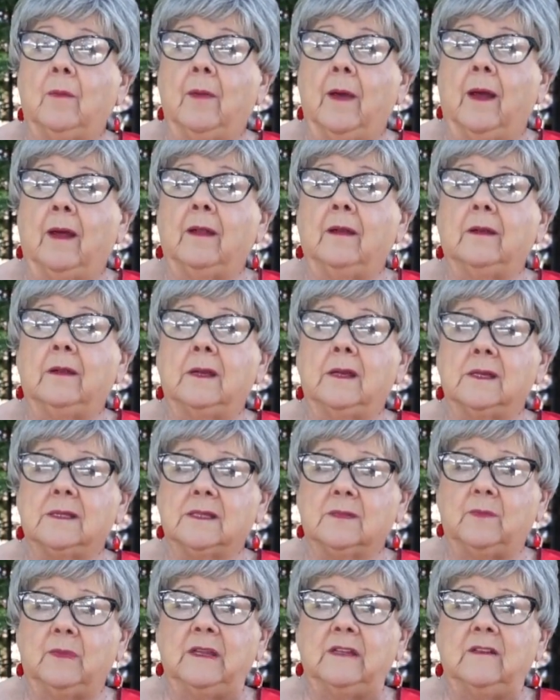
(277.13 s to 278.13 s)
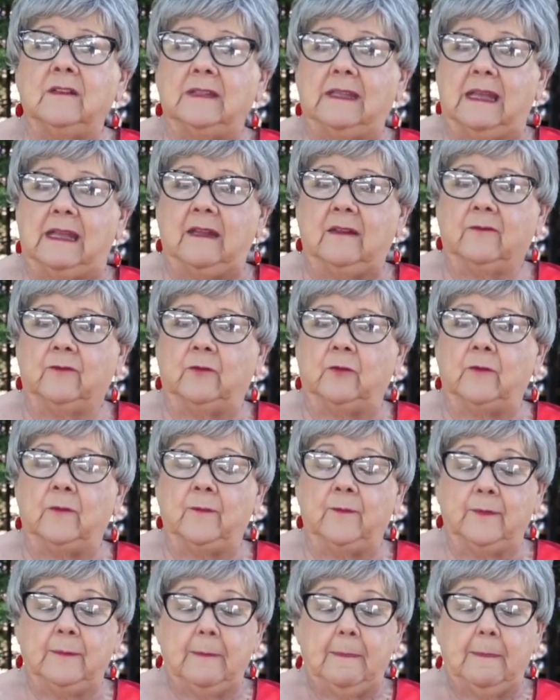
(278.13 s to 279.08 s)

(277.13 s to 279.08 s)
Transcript: about us being thankful.